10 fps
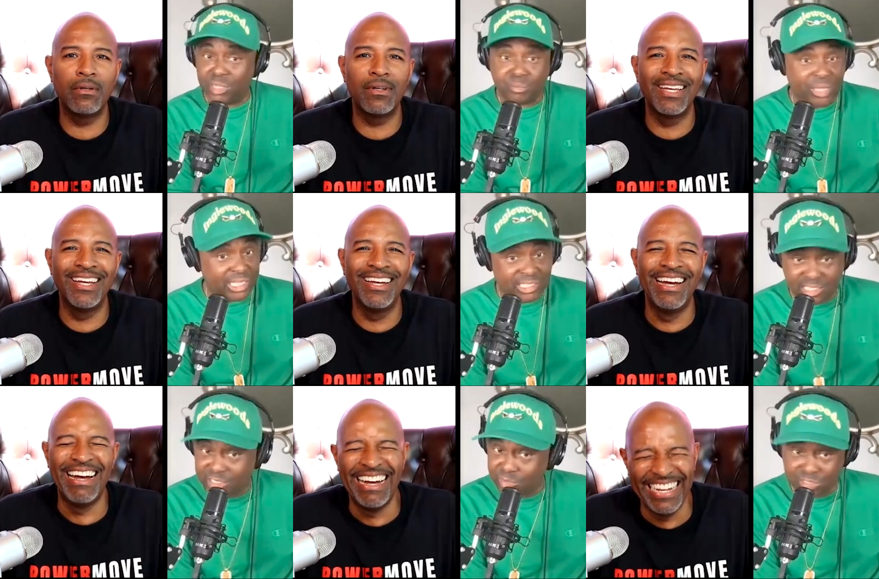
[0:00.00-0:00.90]
Speaker 1: bring a pack of
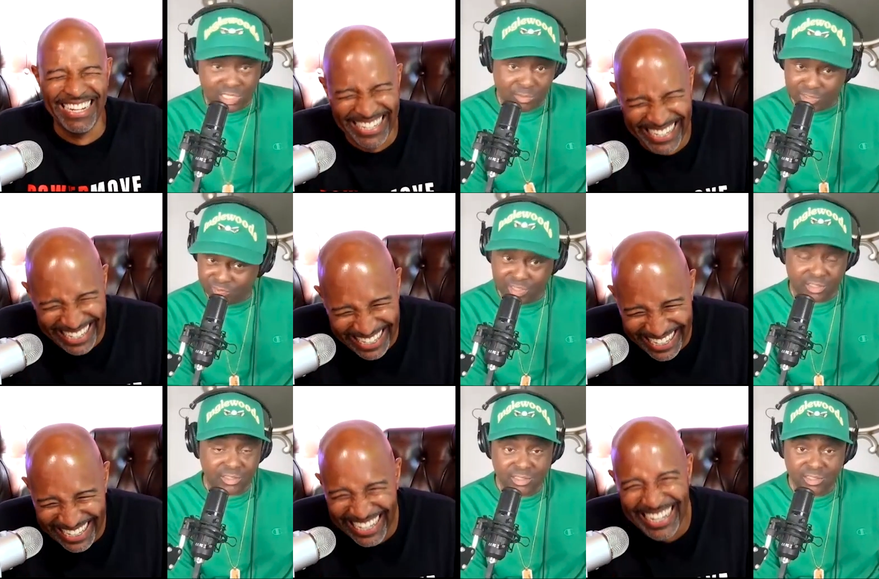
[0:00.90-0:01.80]
Skittles in that
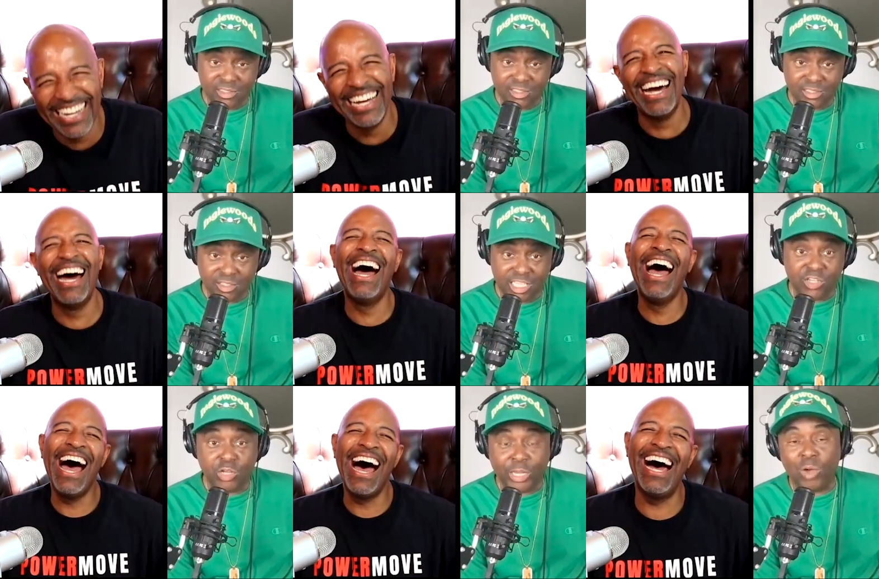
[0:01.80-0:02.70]
motherfucker.
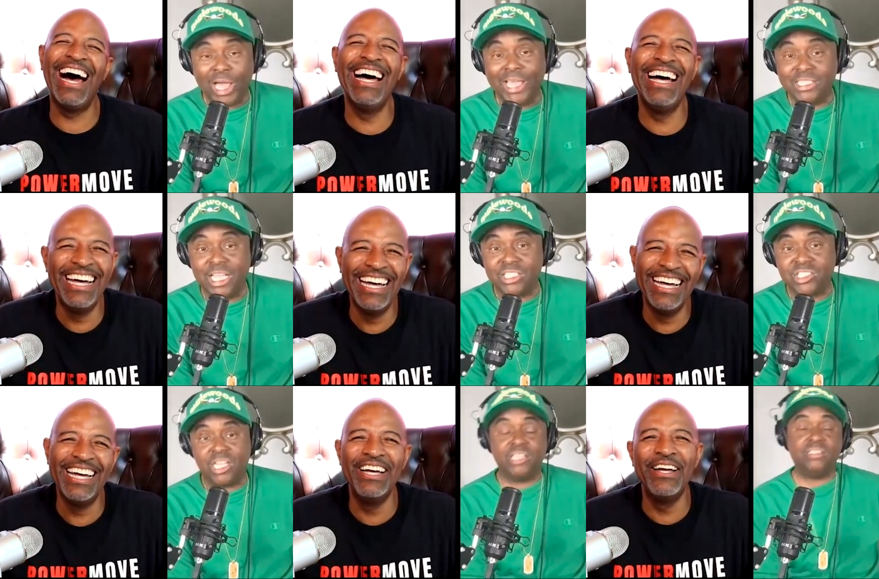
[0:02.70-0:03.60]
And and why is that,
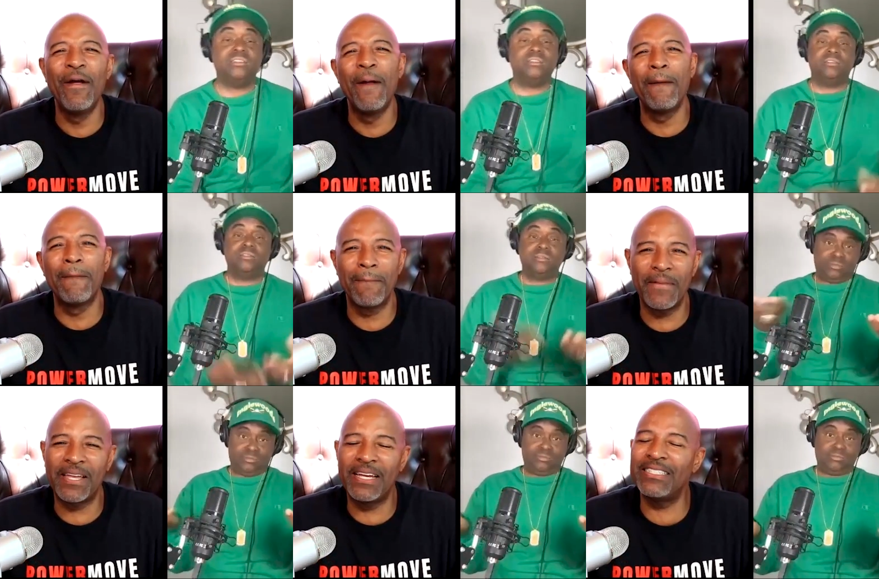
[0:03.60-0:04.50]
Shawn?
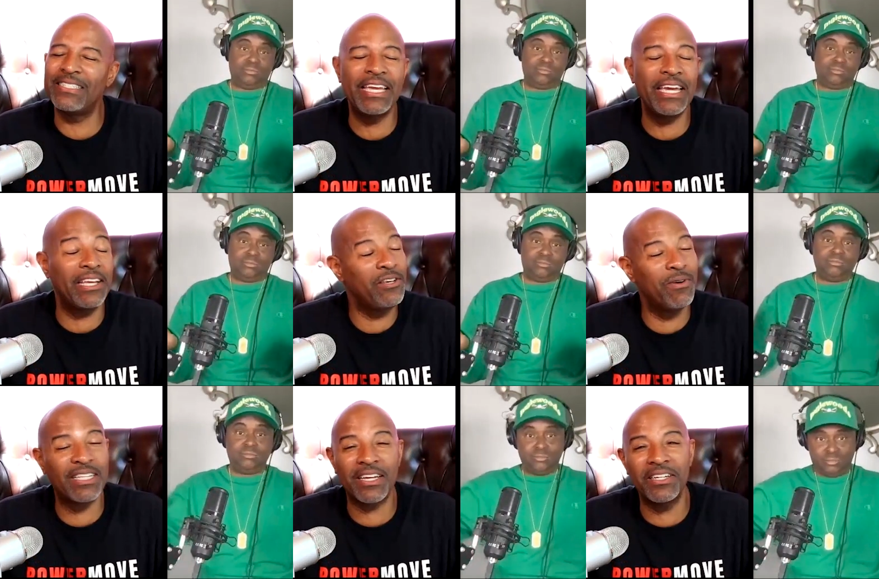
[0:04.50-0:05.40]
Speaker 2: Because they're getting you at
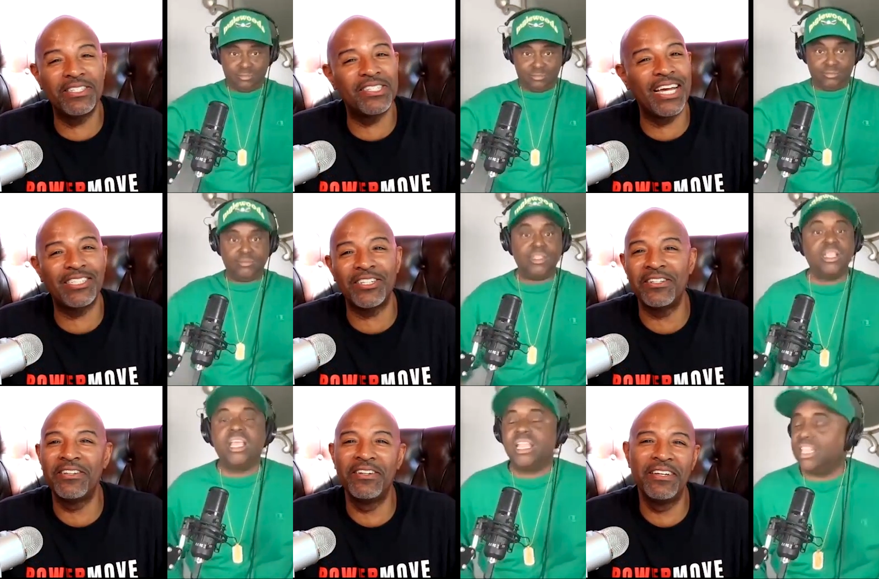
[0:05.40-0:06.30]
the concession.
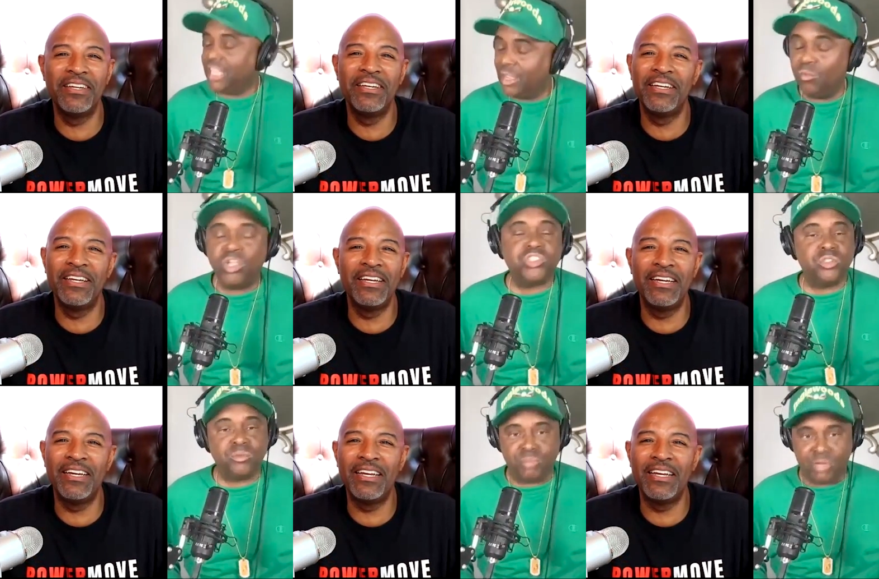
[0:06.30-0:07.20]
Speaker 1: They want
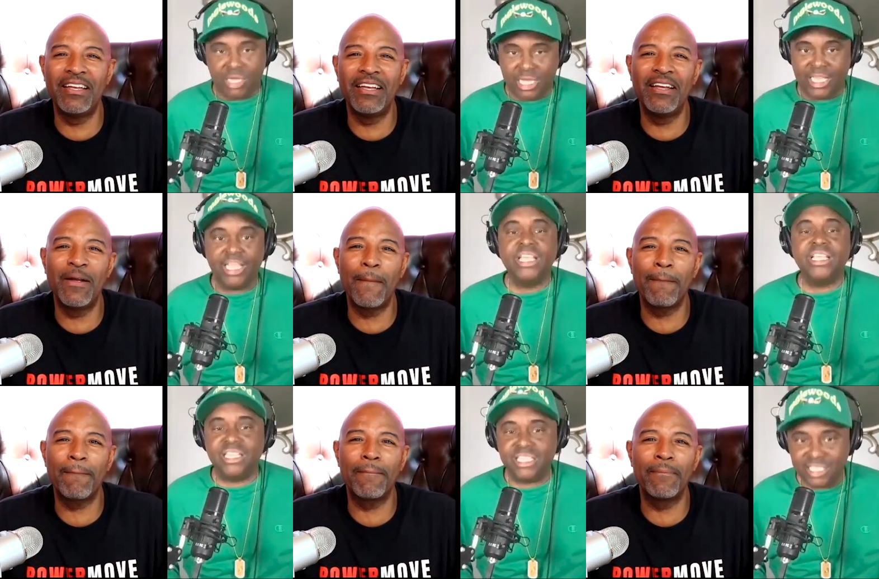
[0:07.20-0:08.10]
you to buy
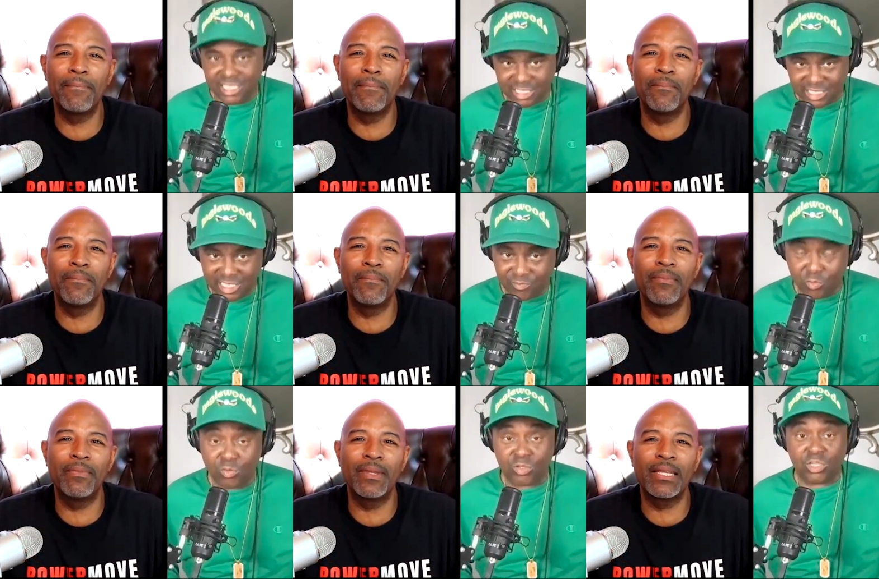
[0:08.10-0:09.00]
the Disneyland
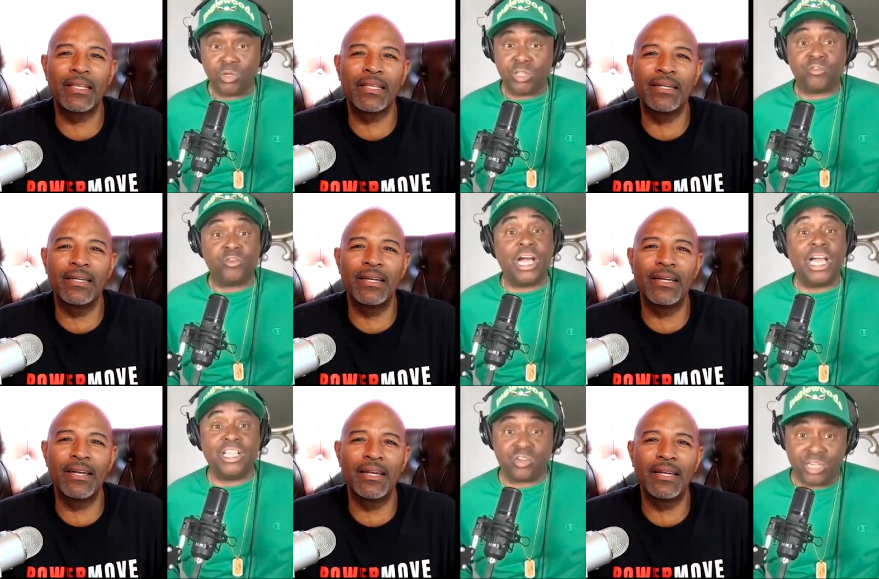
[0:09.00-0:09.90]
food where the
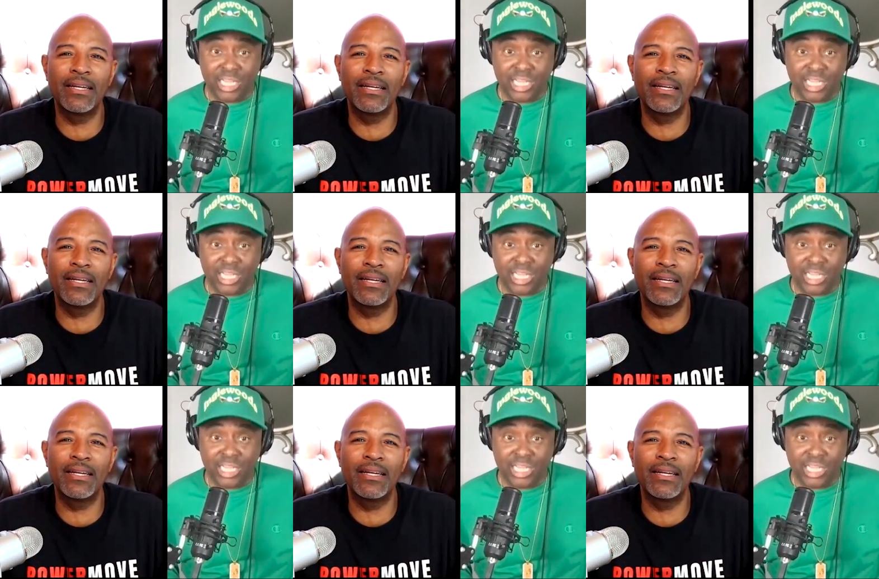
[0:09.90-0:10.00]
fries are